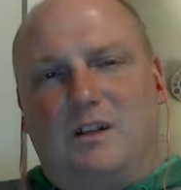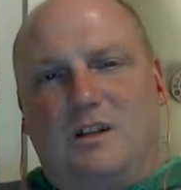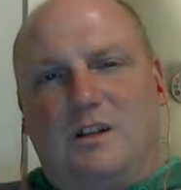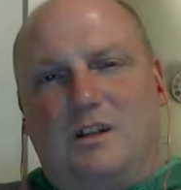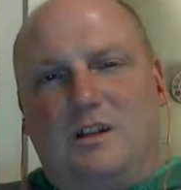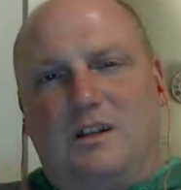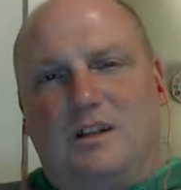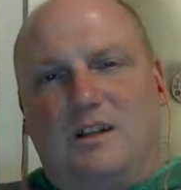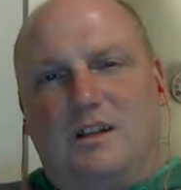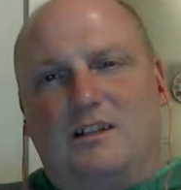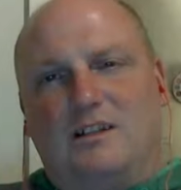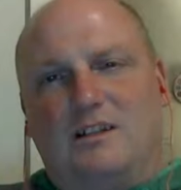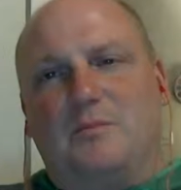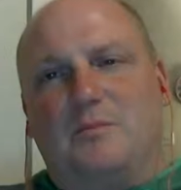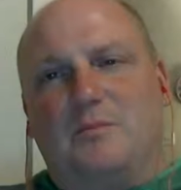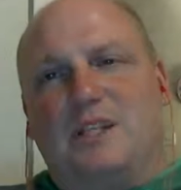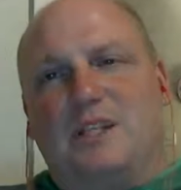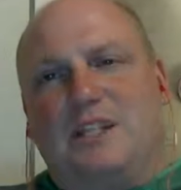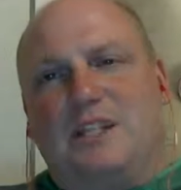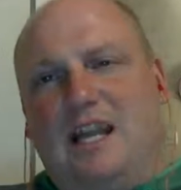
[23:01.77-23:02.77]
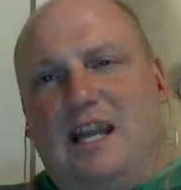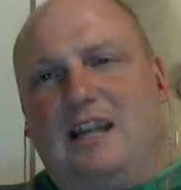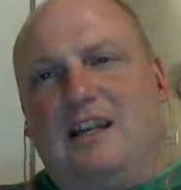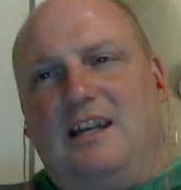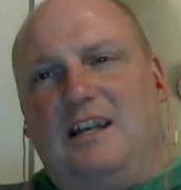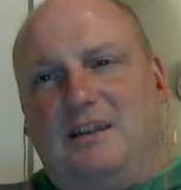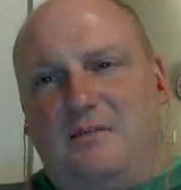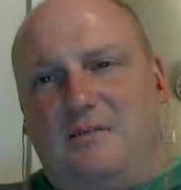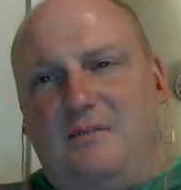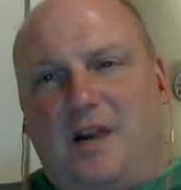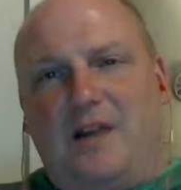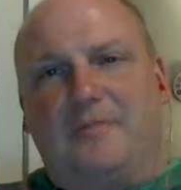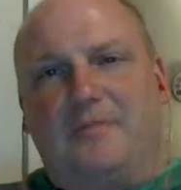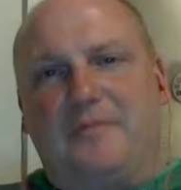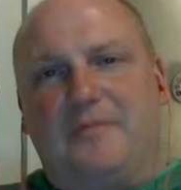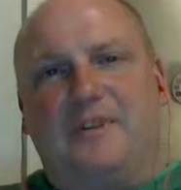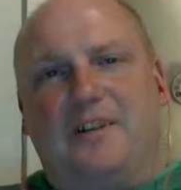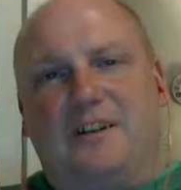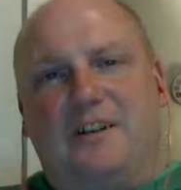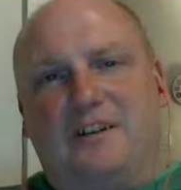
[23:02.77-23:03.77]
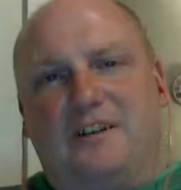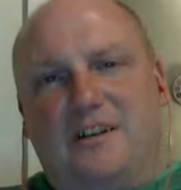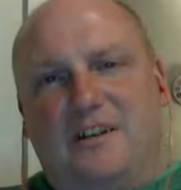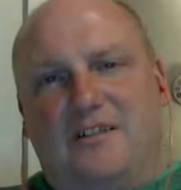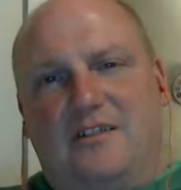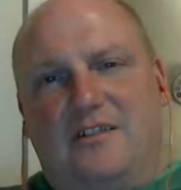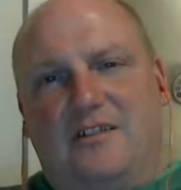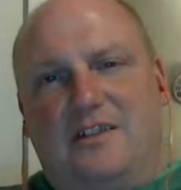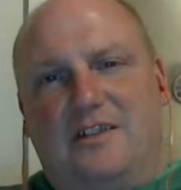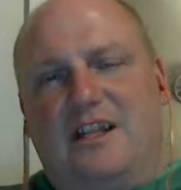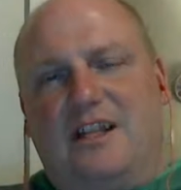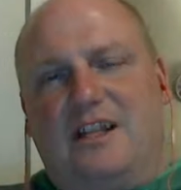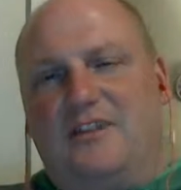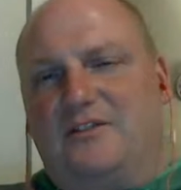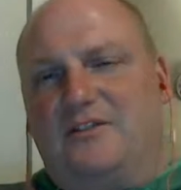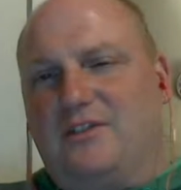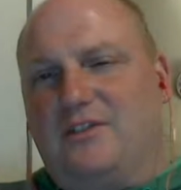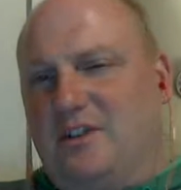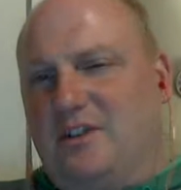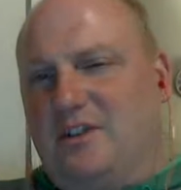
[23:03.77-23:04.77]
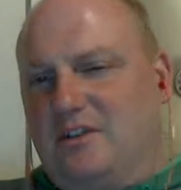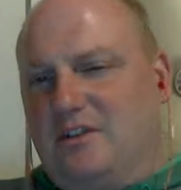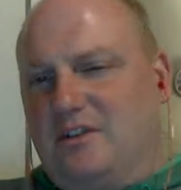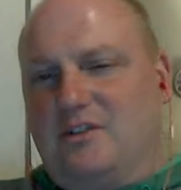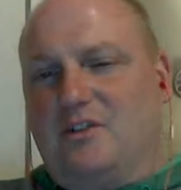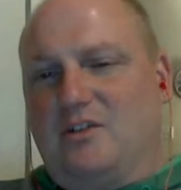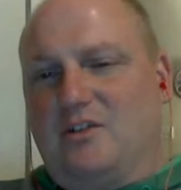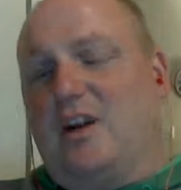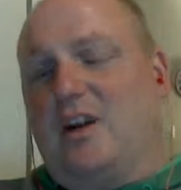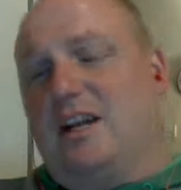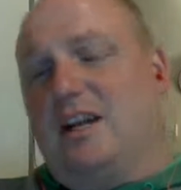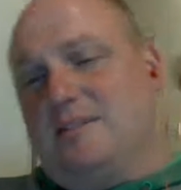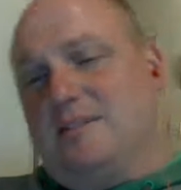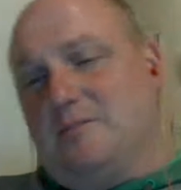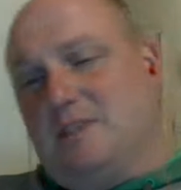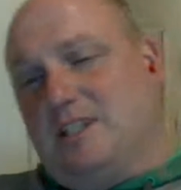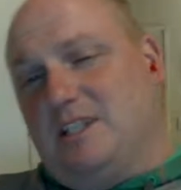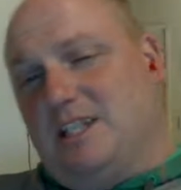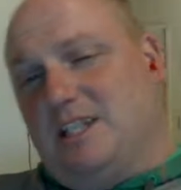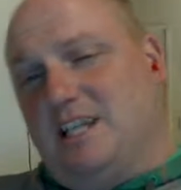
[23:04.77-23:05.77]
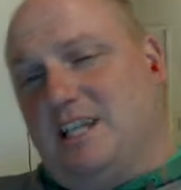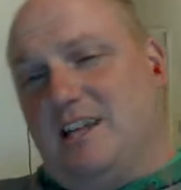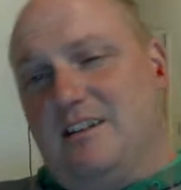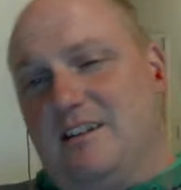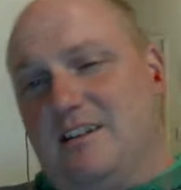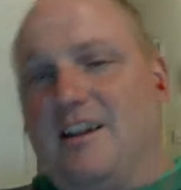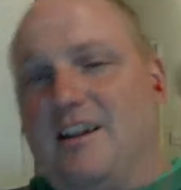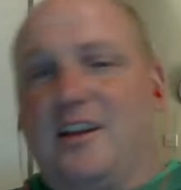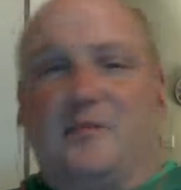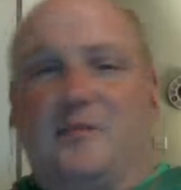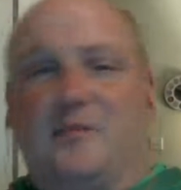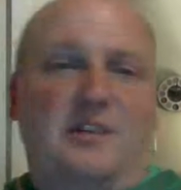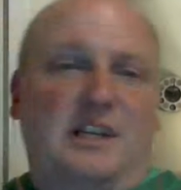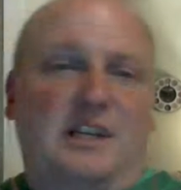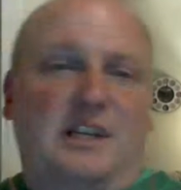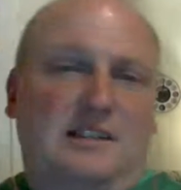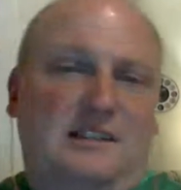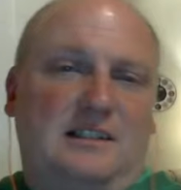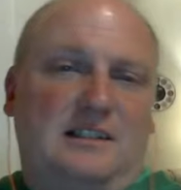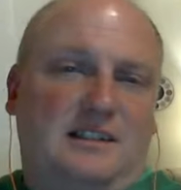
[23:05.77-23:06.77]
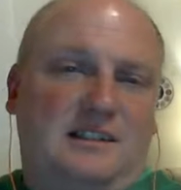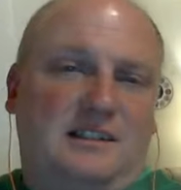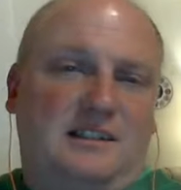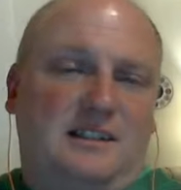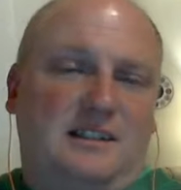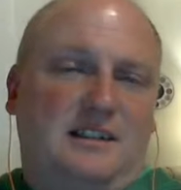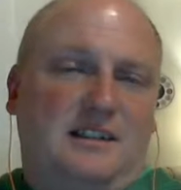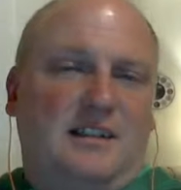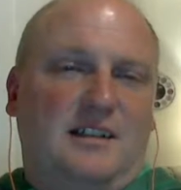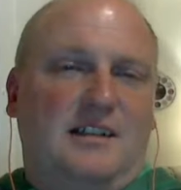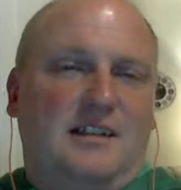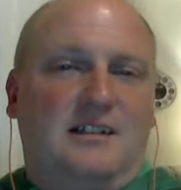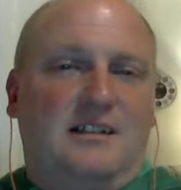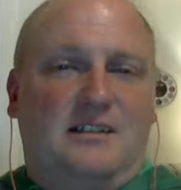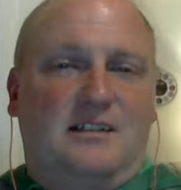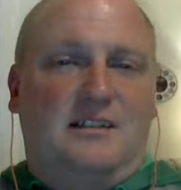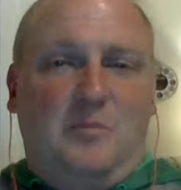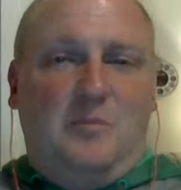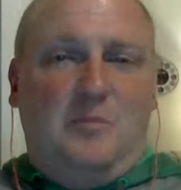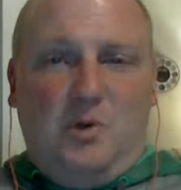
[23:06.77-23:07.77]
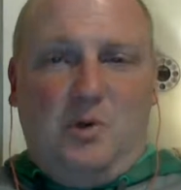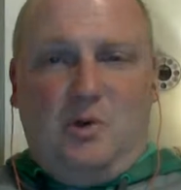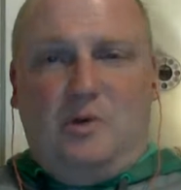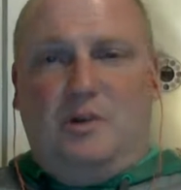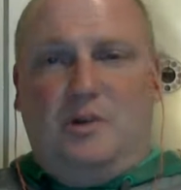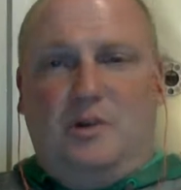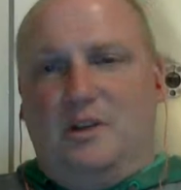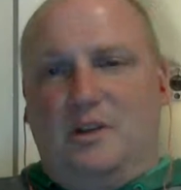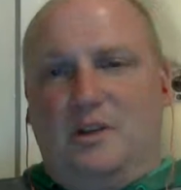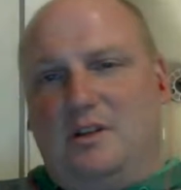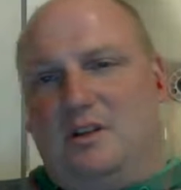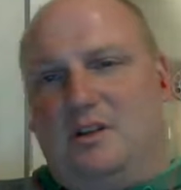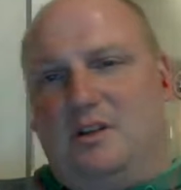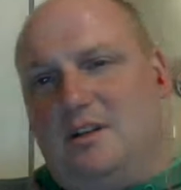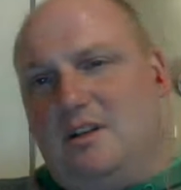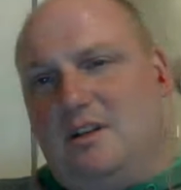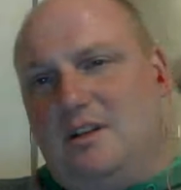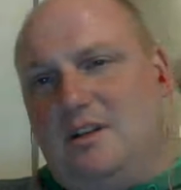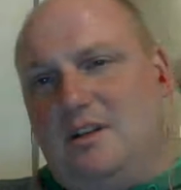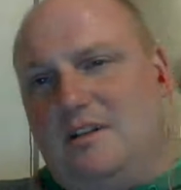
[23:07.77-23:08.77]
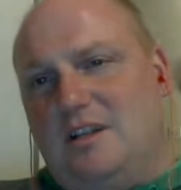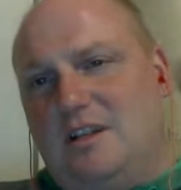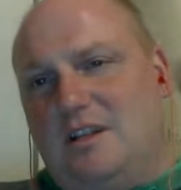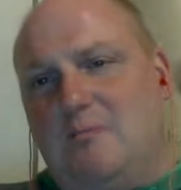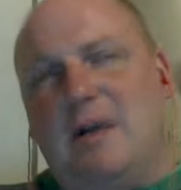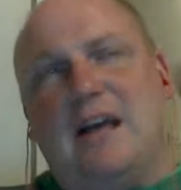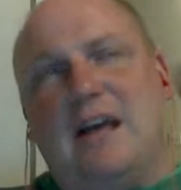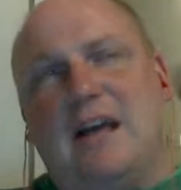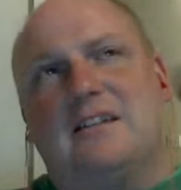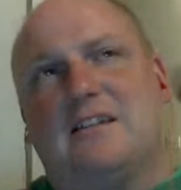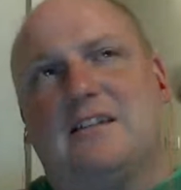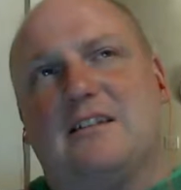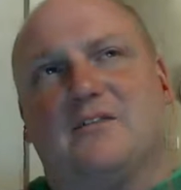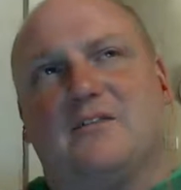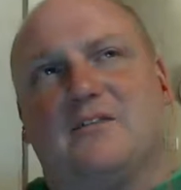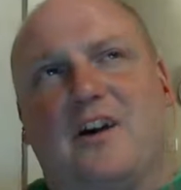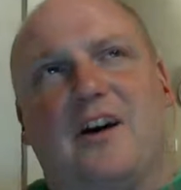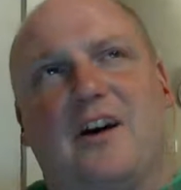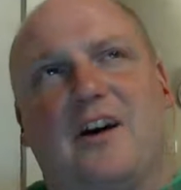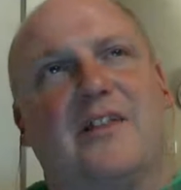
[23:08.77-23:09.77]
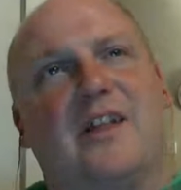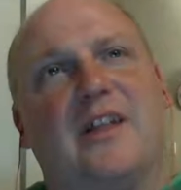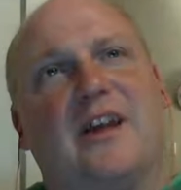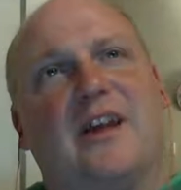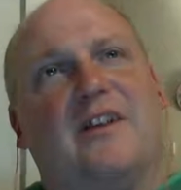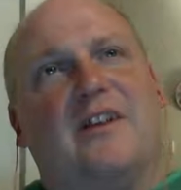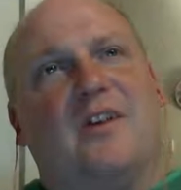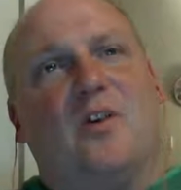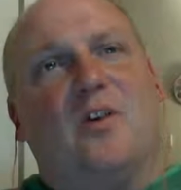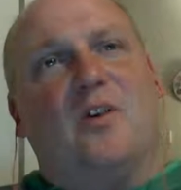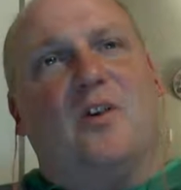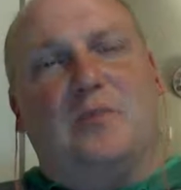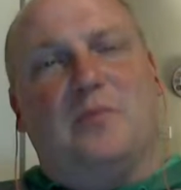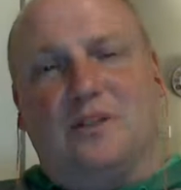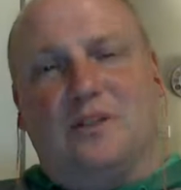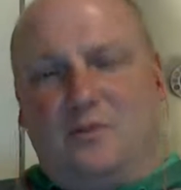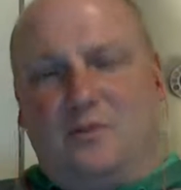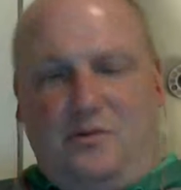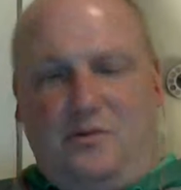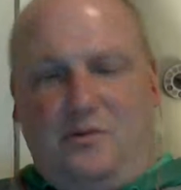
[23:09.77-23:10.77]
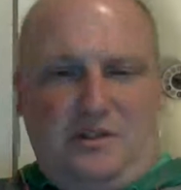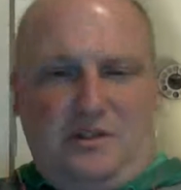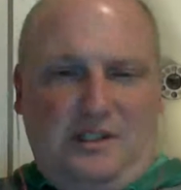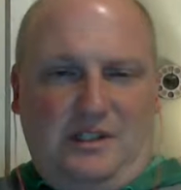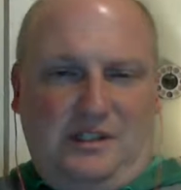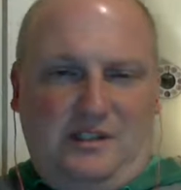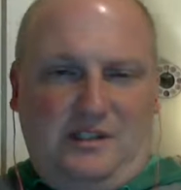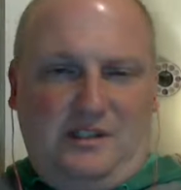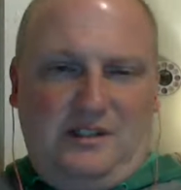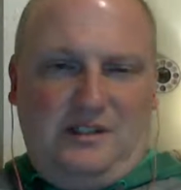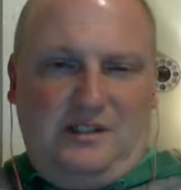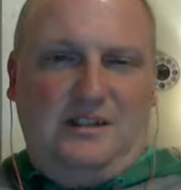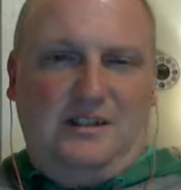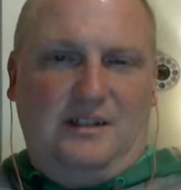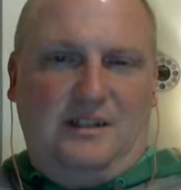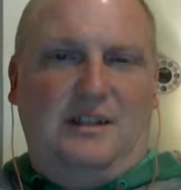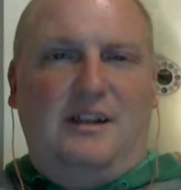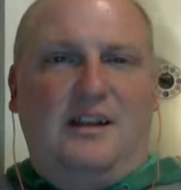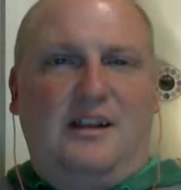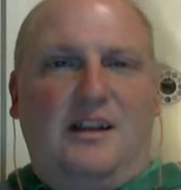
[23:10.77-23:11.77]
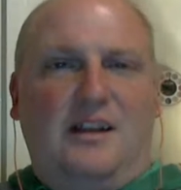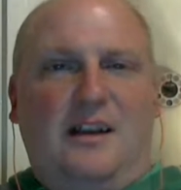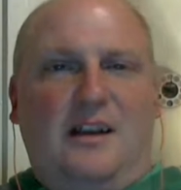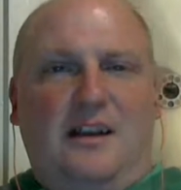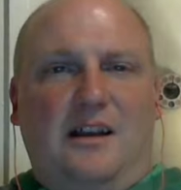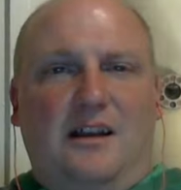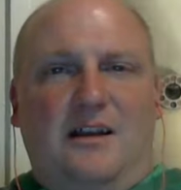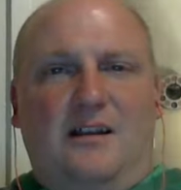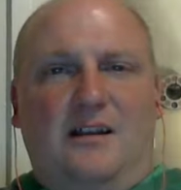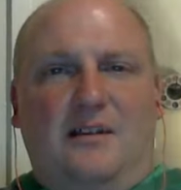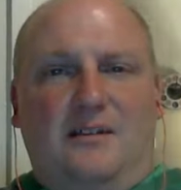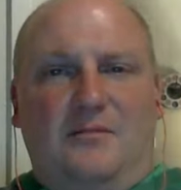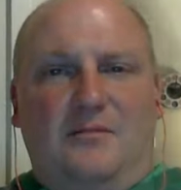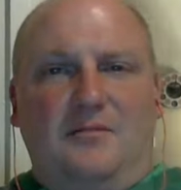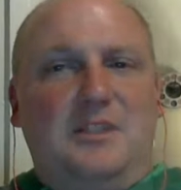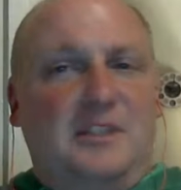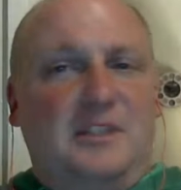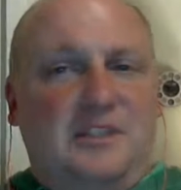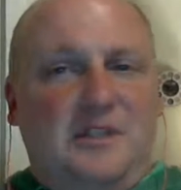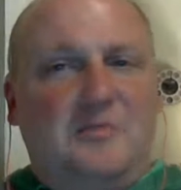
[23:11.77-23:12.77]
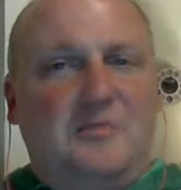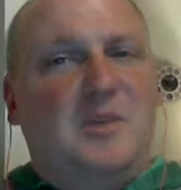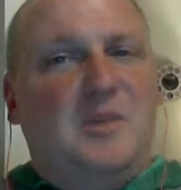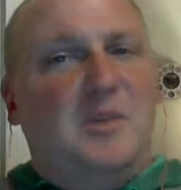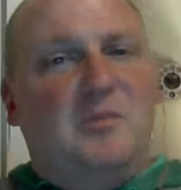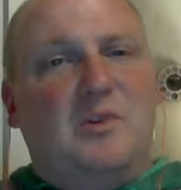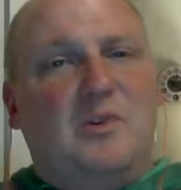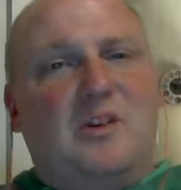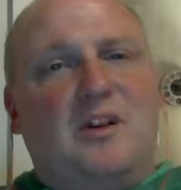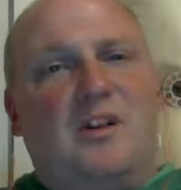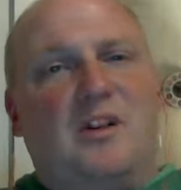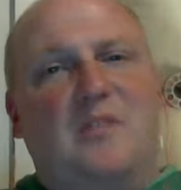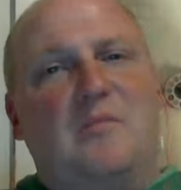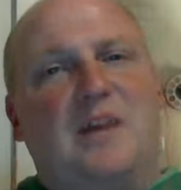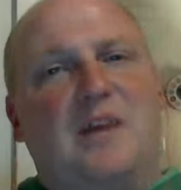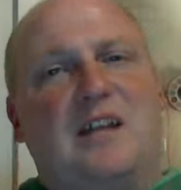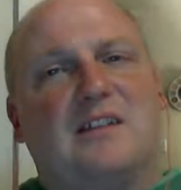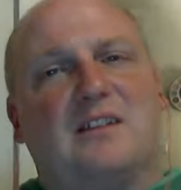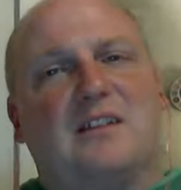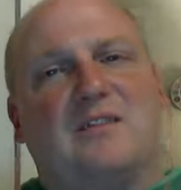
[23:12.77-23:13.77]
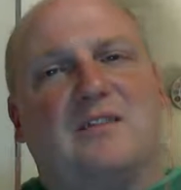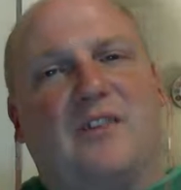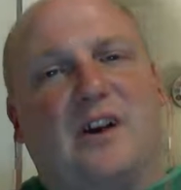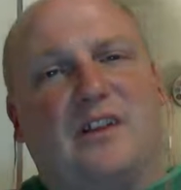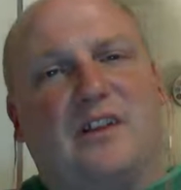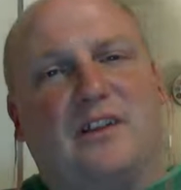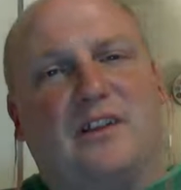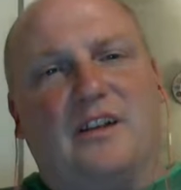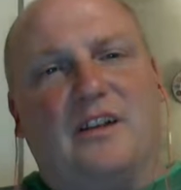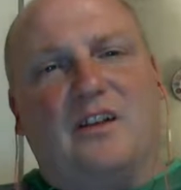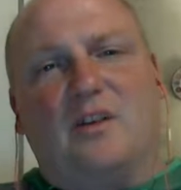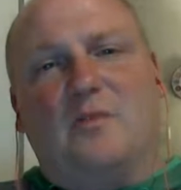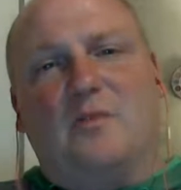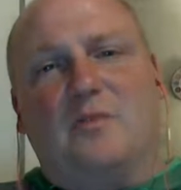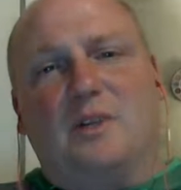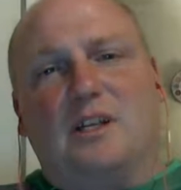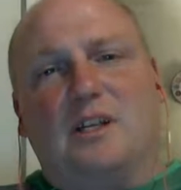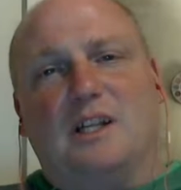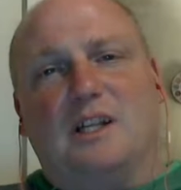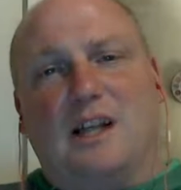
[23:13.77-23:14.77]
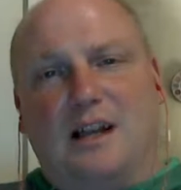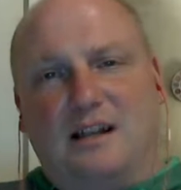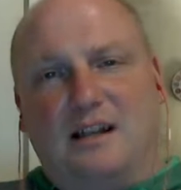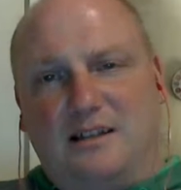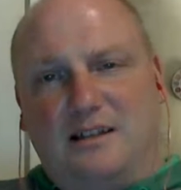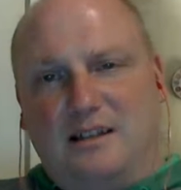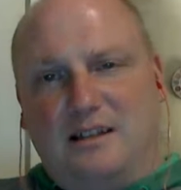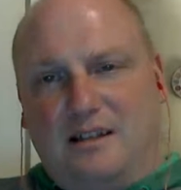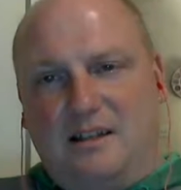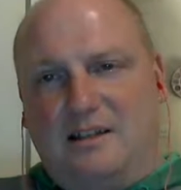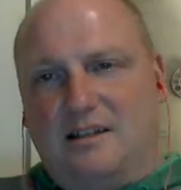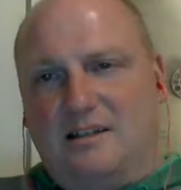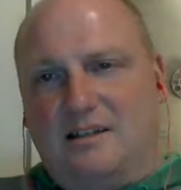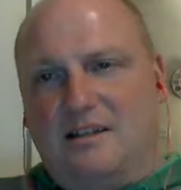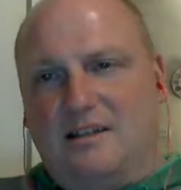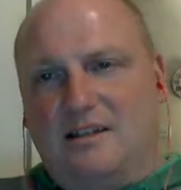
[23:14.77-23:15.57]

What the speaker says: has been gaining in popularity over the last few years, or has been getting a lot of press, is the MOOC, the Massive Online Open Courses. And some people call them Massive Online Open Content,